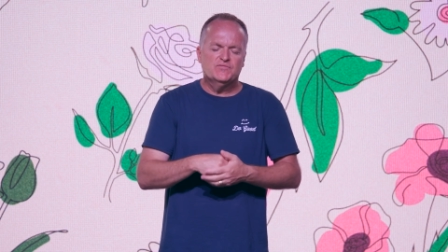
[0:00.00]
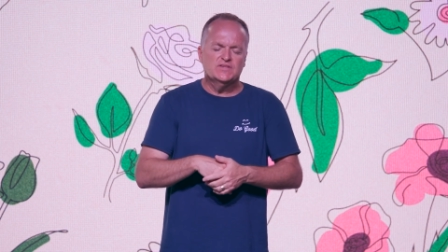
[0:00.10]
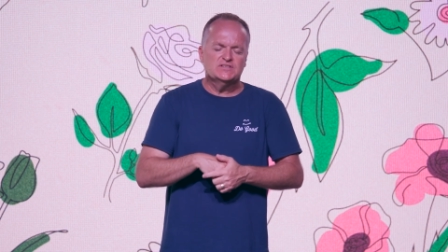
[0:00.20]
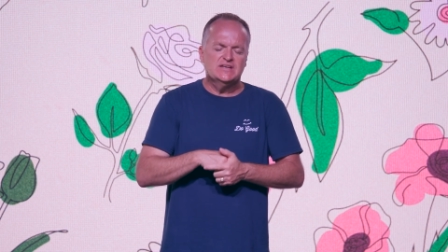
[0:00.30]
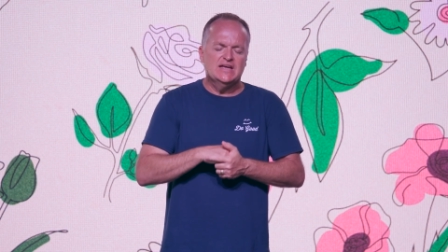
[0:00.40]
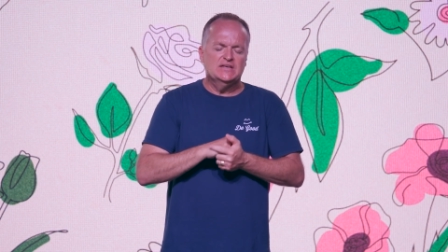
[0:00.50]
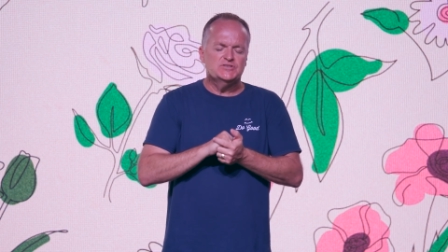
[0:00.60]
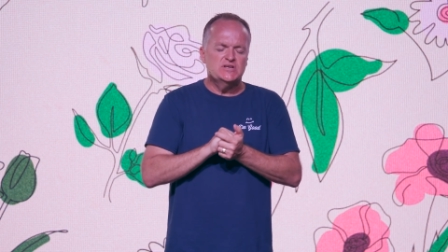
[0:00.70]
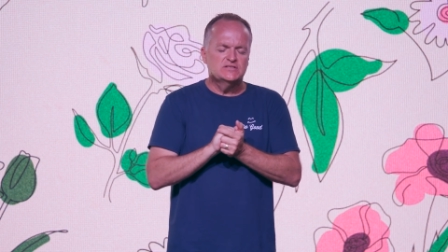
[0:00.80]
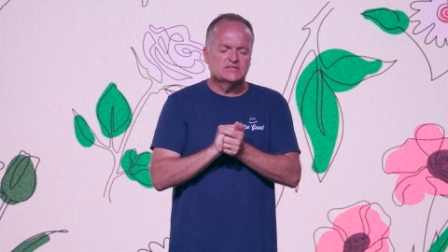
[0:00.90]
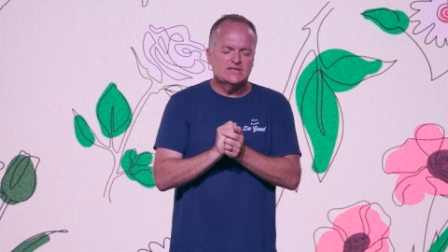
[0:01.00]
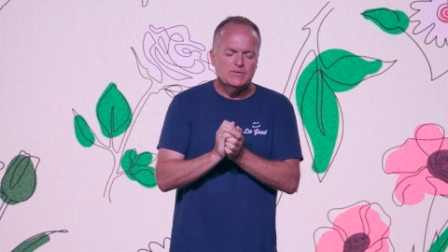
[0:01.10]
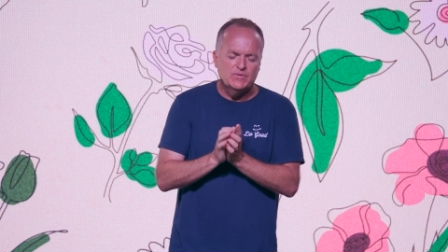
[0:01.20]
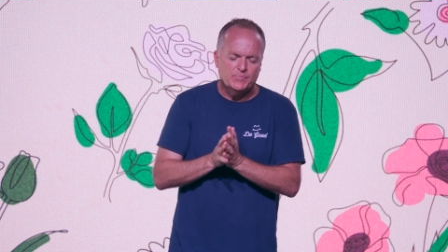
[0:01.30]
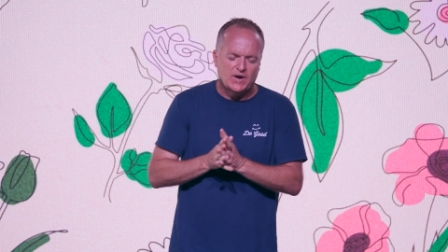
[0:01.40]
for this day. In Jesus' name
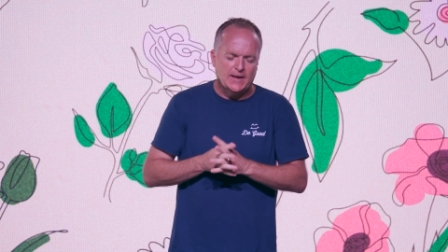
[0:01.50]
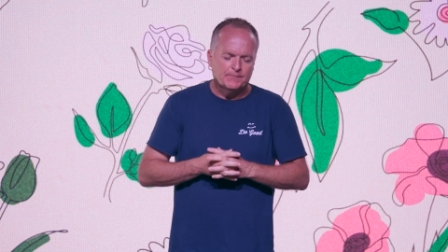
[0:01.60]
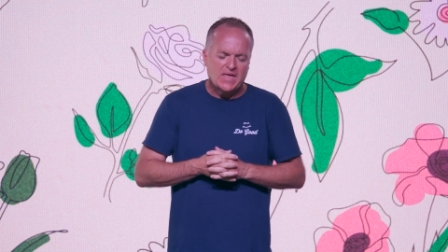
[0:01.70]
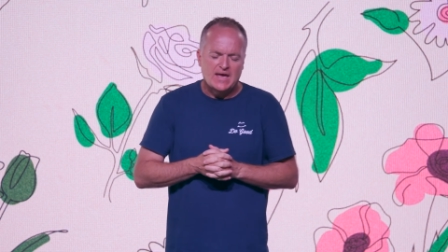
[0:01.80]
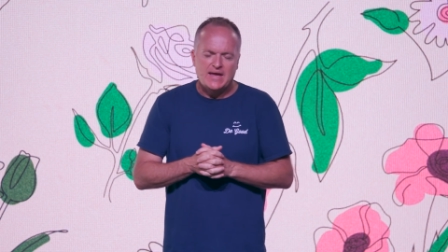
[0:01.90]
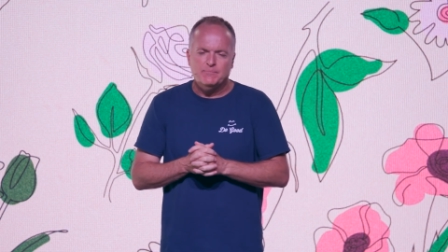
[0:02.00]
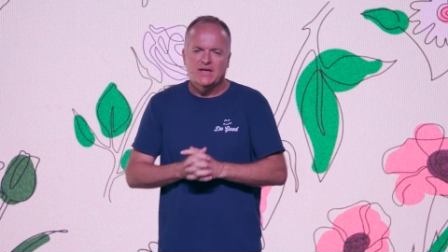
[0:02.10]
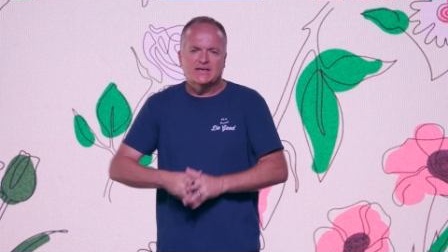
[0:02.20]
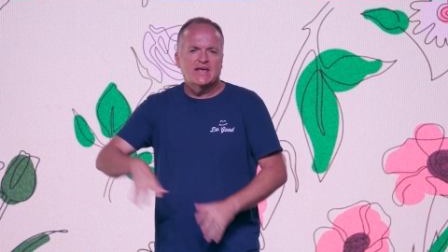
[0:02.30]
we pray. Amen.